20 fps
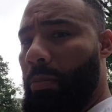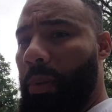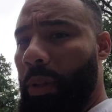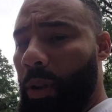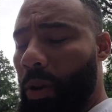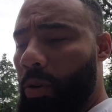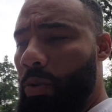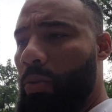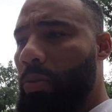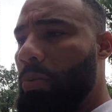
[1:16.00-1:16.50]

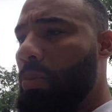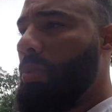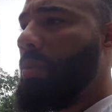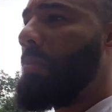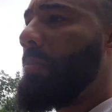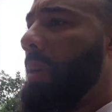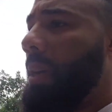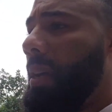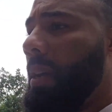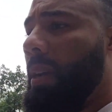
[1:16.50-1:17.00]
blows
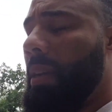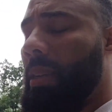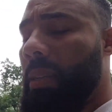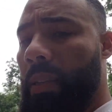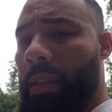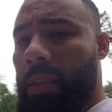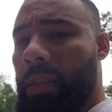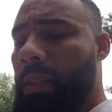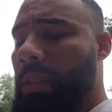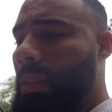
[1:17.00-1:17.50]
my
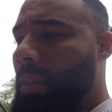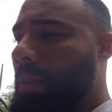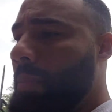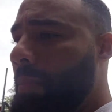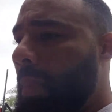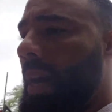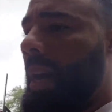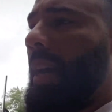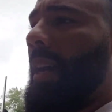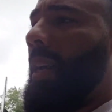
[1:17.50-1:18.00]

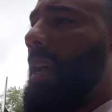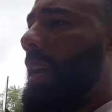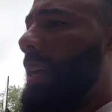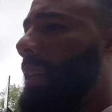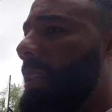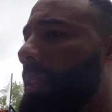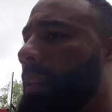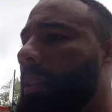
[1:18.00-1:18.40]
mind. I can